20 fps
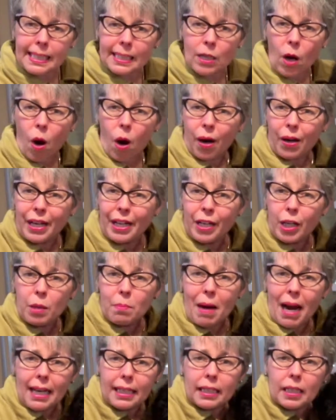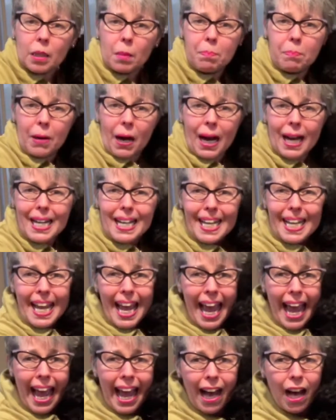star here, my little buddy,
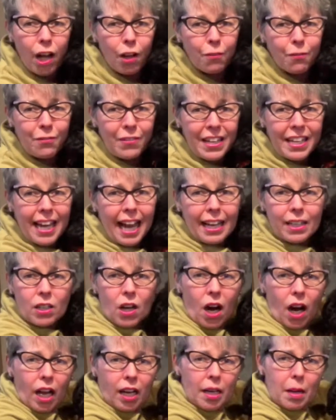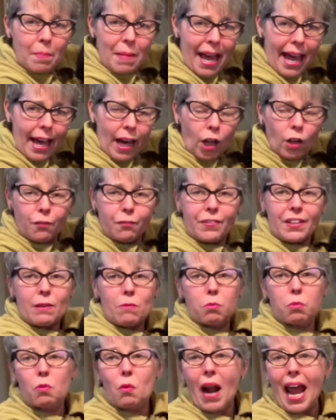Alfie. I call him
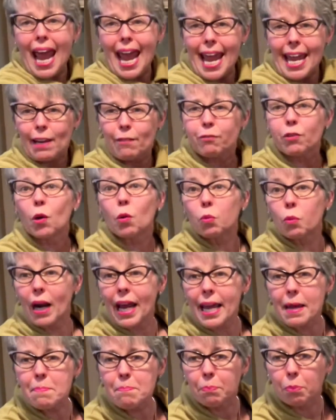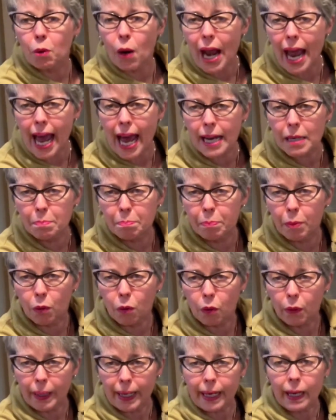Alfie Ray for Ray
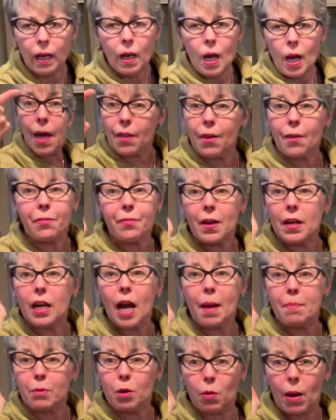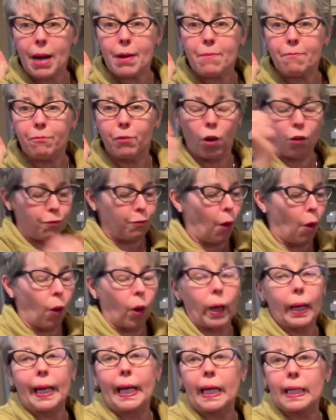Bradbury. Another thing I'm grateful
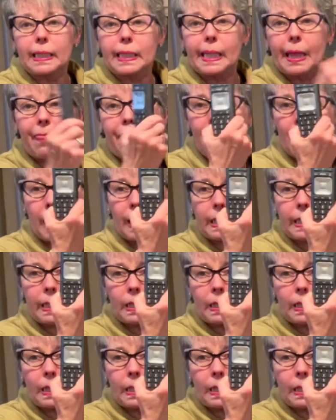for is this,